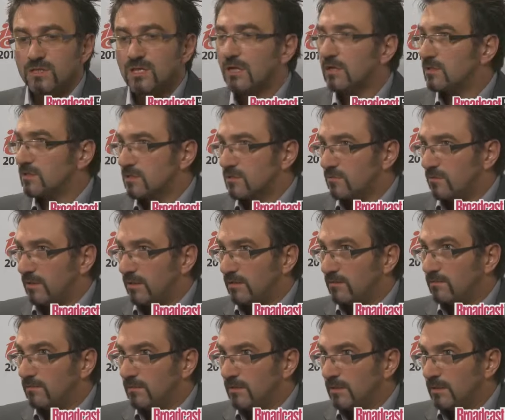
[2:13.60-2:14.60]
second screen,
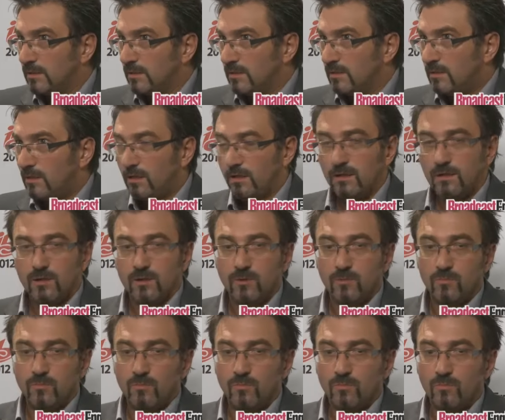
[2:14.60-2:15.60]

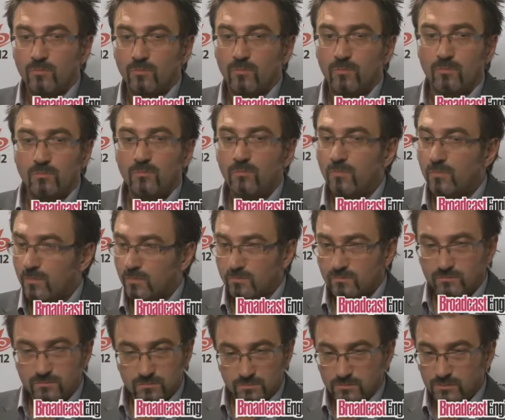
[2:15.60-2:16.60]

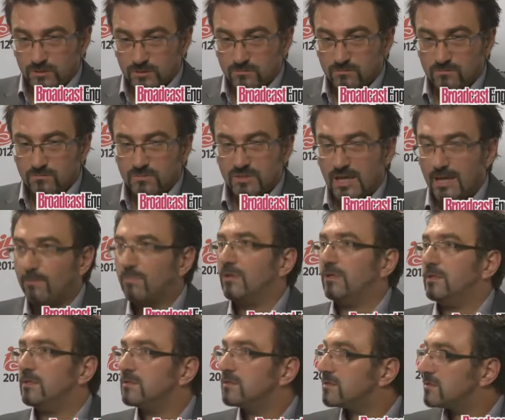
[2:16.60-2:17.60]
you know,
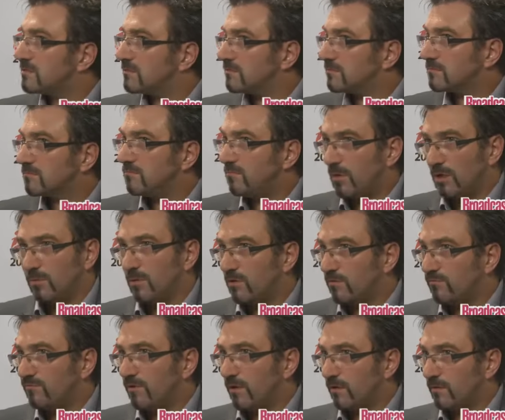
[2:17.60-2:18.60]
tablets, mobile
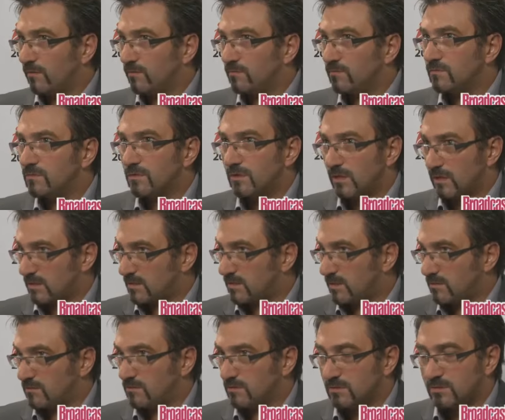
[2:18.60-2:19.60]
phones,
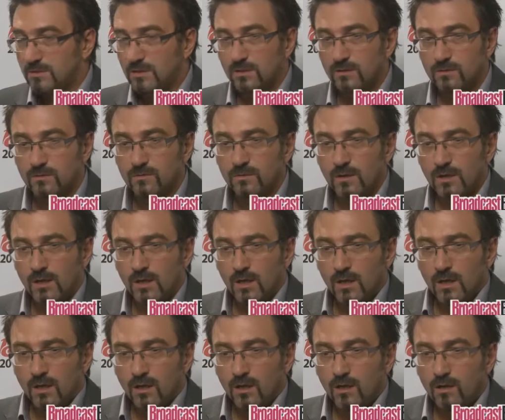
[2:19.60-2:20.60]
etc. So
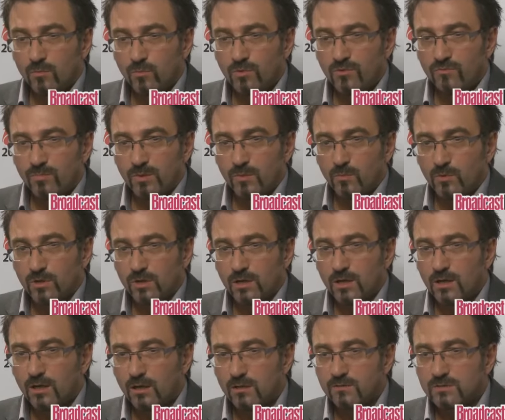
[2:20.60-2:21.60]
we've been
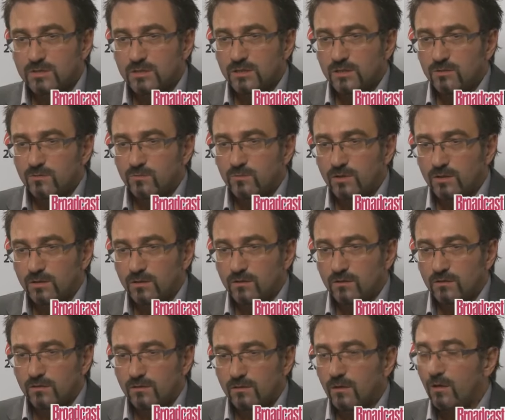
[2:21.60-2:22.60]
working closely
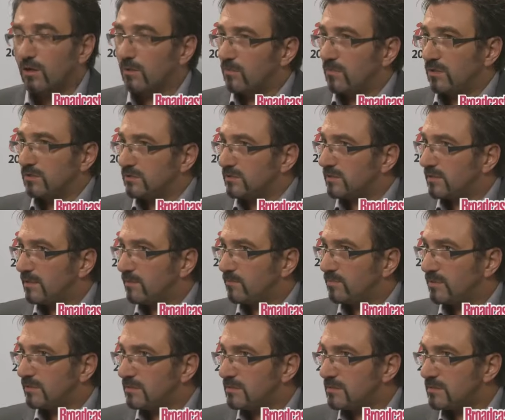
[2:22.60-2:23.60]
with like-minded
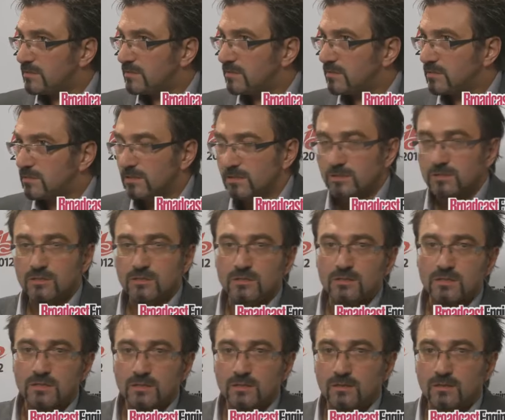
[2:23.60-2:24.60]
companies such
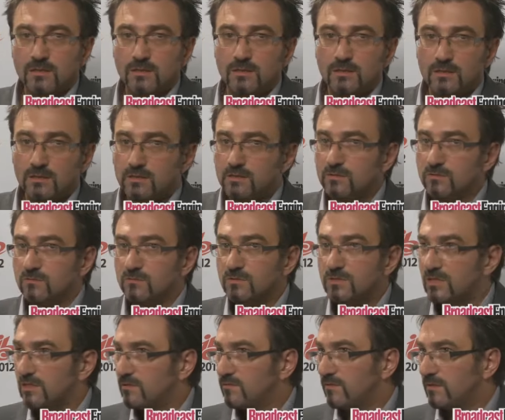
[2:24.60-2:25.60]
as Easel
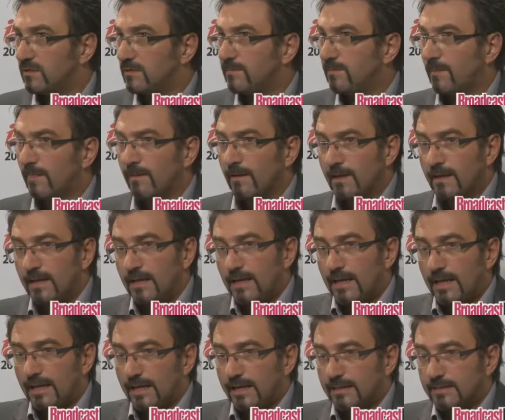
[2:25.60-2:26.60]
TV,
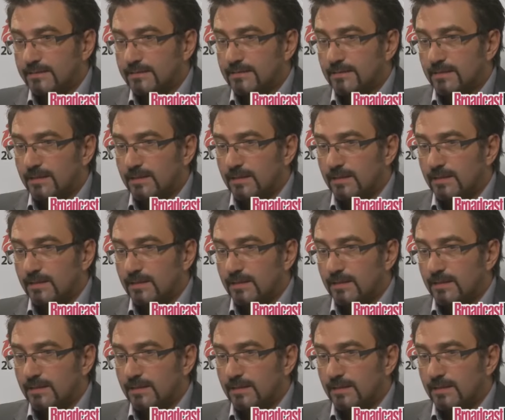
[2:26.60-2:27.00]
and